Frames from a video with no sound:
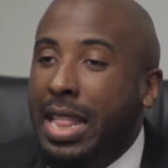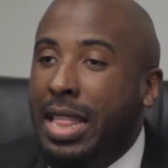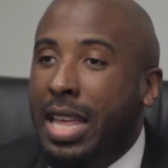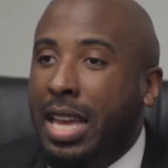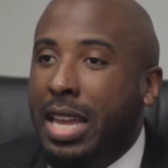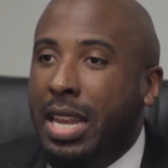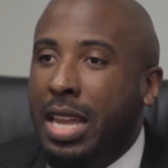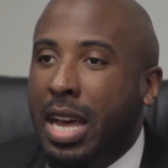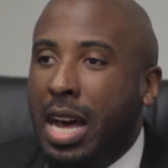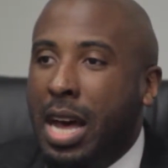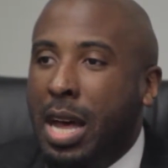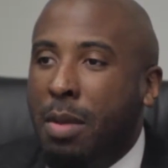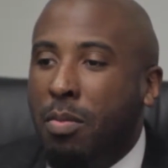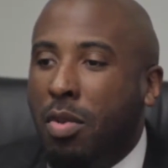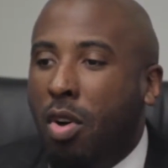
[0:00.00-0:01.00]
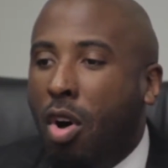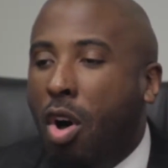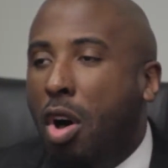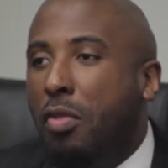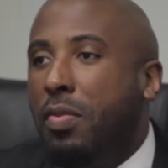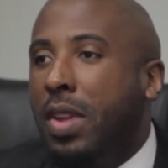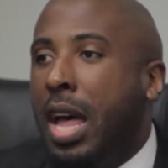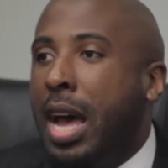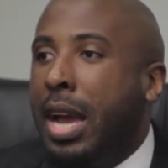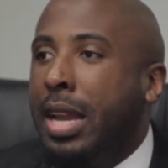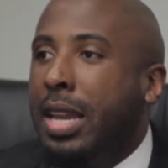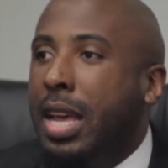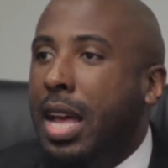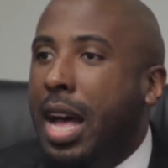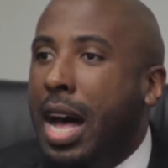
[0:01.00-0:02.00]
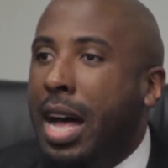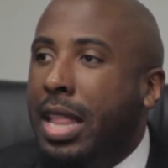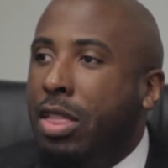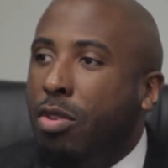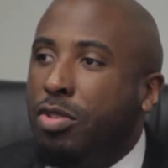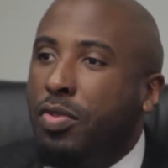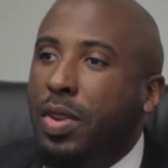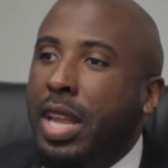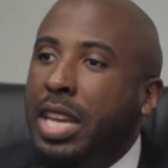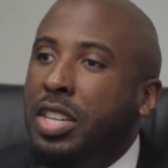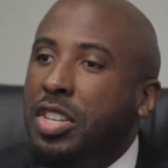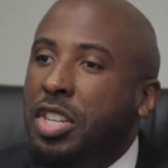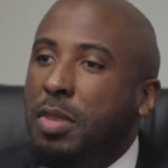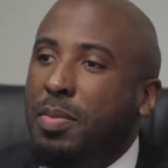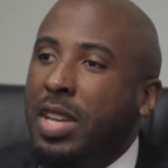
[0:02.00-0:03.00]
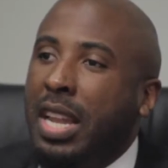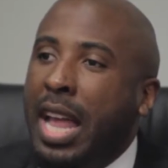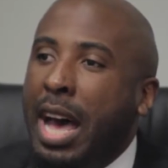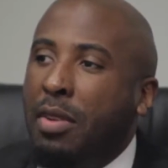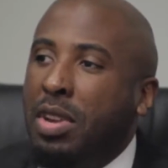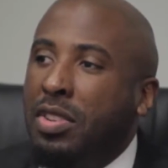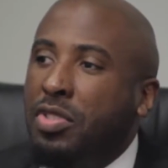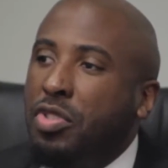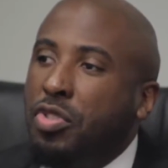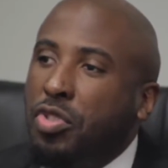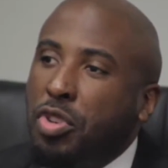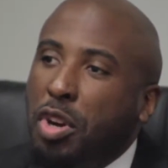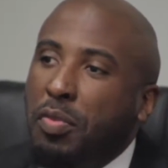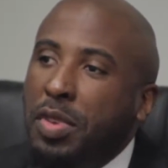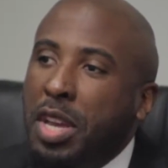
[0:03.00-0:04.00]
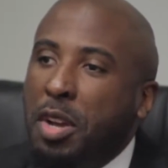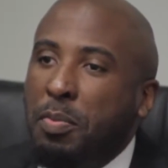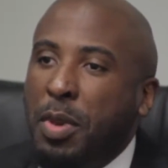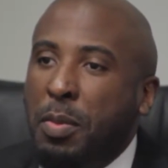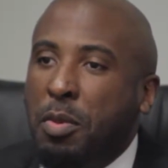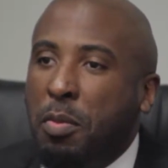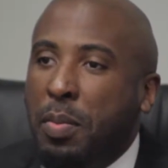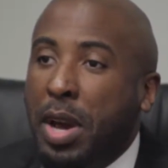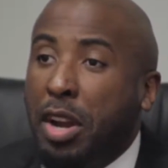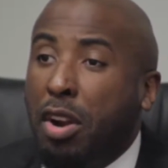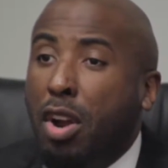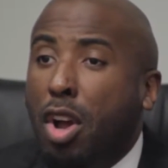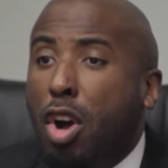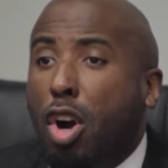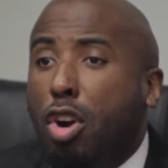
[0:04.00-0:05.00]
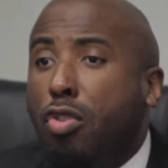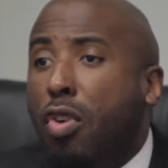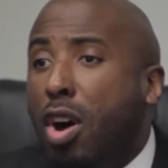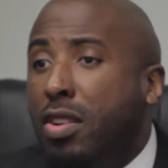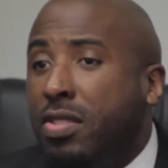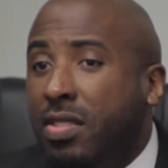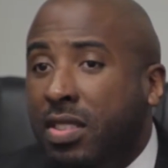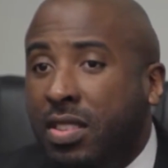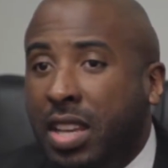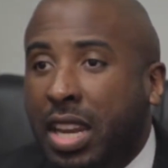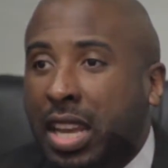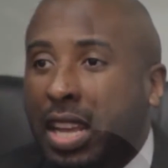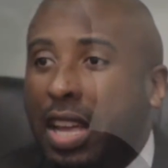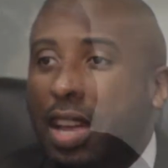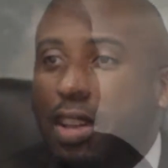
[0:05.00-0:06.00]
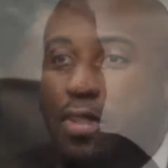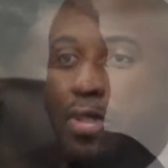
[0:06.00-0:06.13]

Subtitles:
and then offline, those relationships allowed us to serve young people better across the city.